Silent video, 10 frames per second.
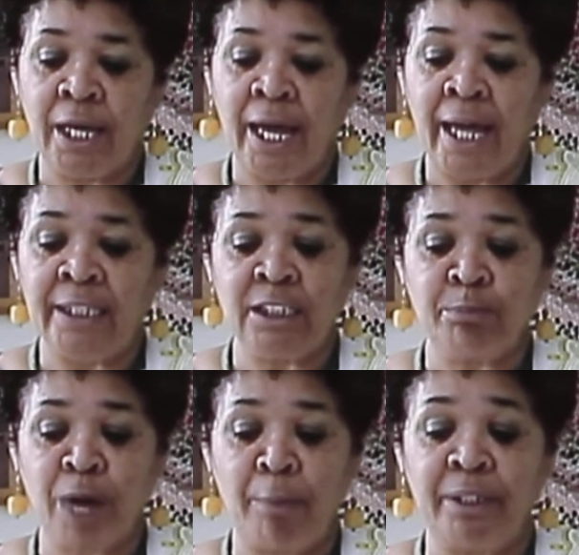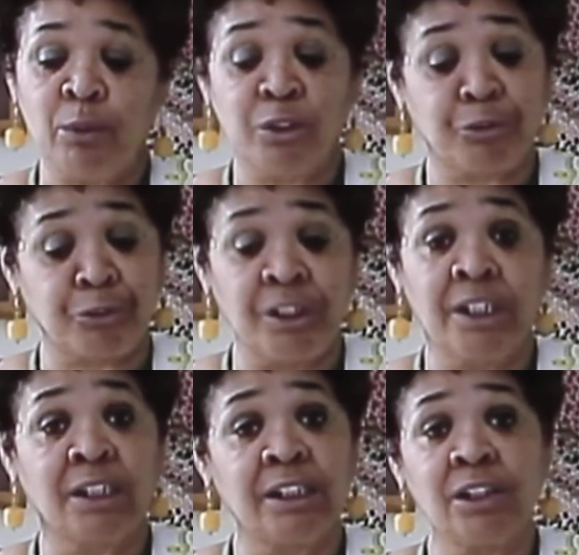and this property was free
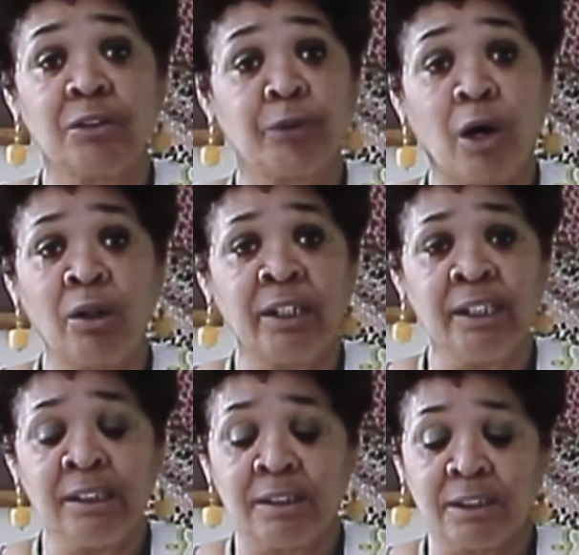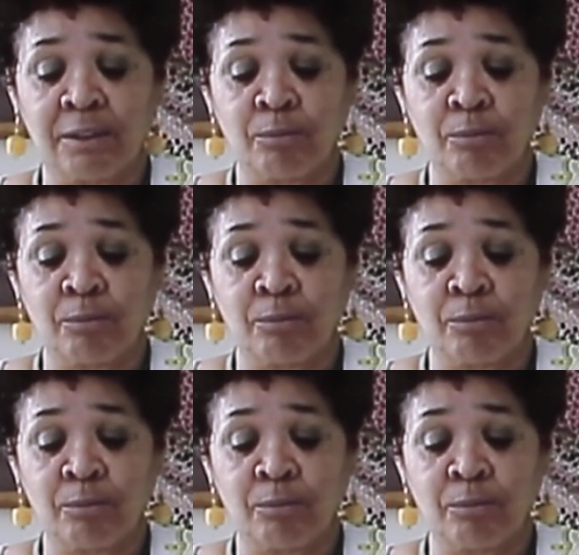and clear of all liens.